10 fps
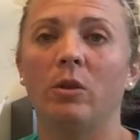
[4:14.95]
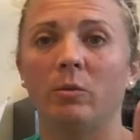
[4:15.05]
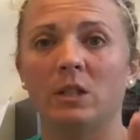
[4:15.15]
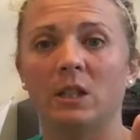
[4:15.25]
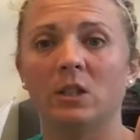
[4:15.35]
there
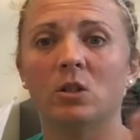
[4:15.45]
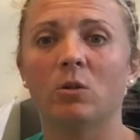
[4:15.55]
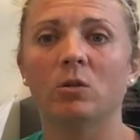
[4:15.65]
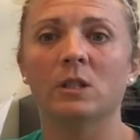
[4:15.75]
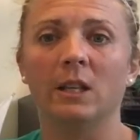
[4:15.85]
were 6
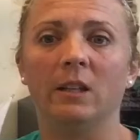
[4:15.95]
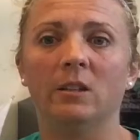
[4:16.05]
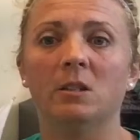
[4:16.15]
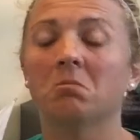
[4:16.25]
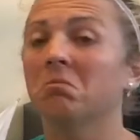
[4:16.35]
total
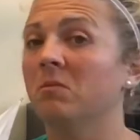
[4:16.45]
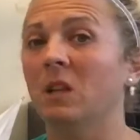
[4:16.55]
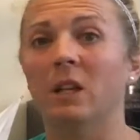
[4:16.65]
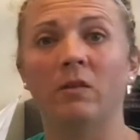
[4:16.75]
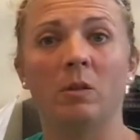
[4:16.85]
sales,
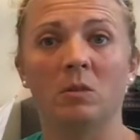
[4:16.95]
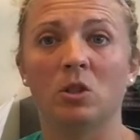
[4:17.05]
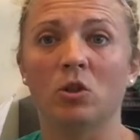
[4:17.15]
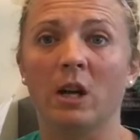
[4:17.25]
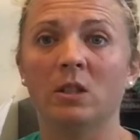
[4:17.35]
none of them
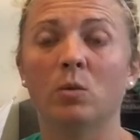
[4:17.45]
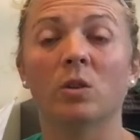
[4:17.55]
distressed.